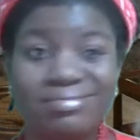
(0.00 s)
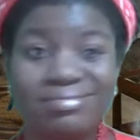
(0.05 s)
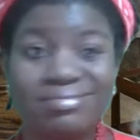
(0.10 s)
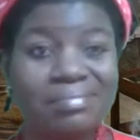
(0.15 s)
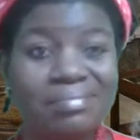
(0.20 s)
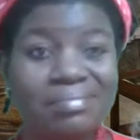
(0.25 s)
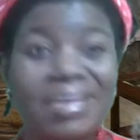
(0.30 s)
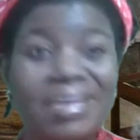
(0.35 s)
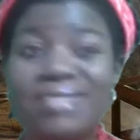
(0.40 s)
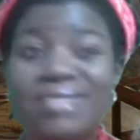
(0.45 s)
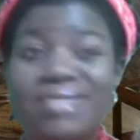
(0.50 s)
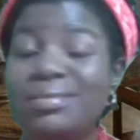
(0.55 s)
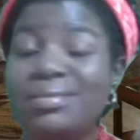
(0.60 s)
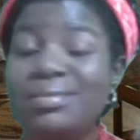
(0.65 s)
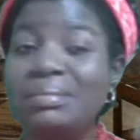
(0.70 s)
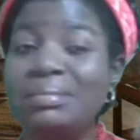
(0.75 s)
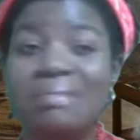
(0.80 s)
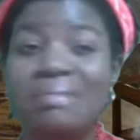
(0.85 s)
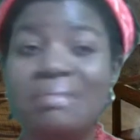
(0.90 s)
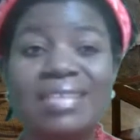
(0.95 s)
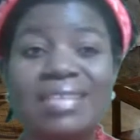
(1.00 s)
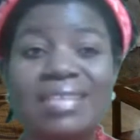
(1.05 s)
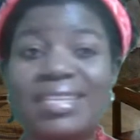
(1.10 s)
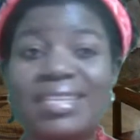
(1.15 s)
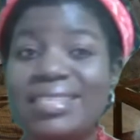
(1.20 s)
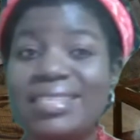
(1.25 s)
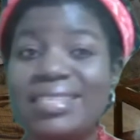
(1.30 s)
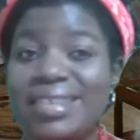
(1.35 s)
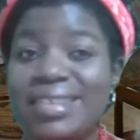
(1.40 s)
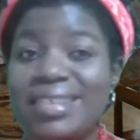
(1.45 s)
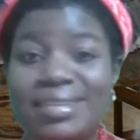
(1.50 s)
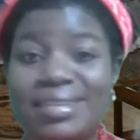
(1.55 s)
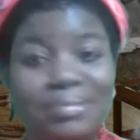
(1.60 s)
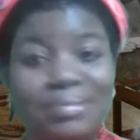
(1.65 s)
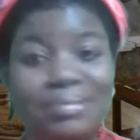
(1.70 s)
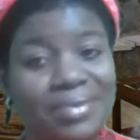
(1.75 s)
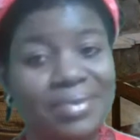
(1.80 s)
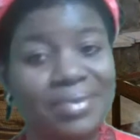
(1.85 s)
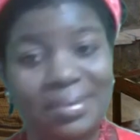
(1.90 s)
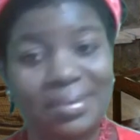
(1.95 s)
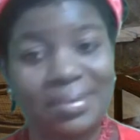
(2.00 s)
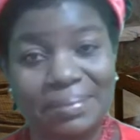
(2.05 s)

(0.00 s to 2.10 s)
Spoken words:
Pastor Adija Adeboye,